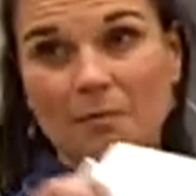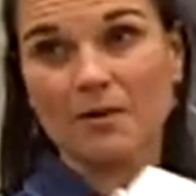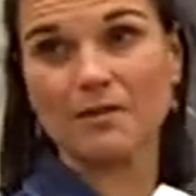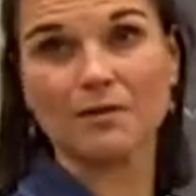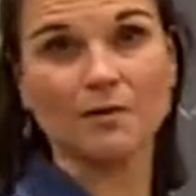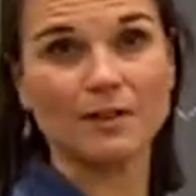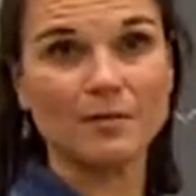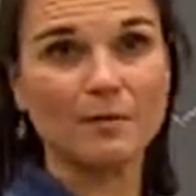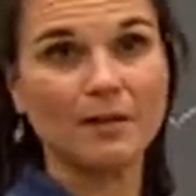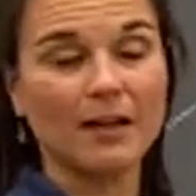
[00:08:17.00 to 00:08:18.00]
separate So,
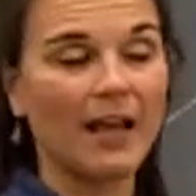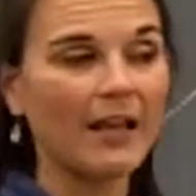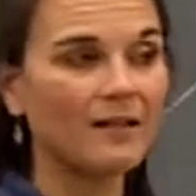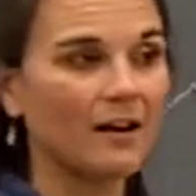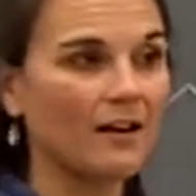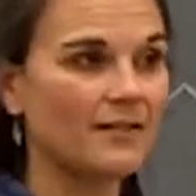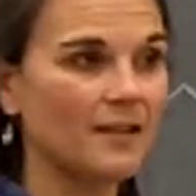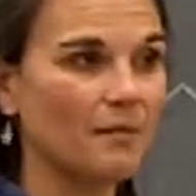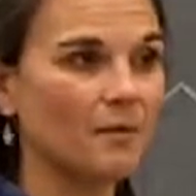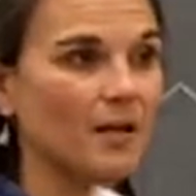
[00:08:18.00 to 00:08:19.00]
experiment 8 on
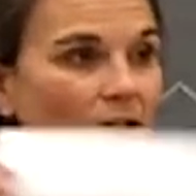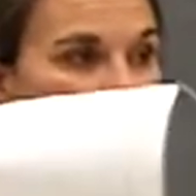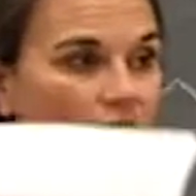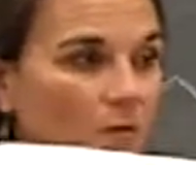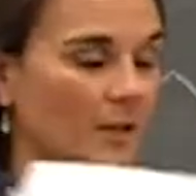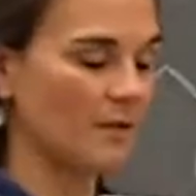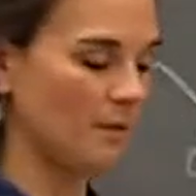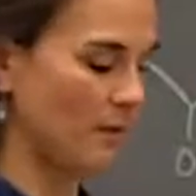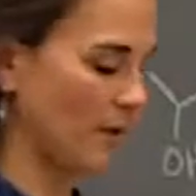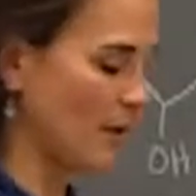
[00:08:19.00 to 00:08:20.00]
separate pages from
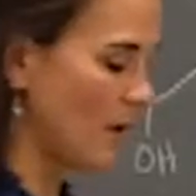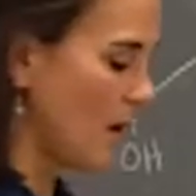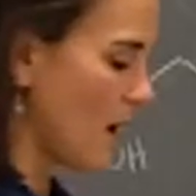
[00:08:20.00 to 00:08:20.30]
experiment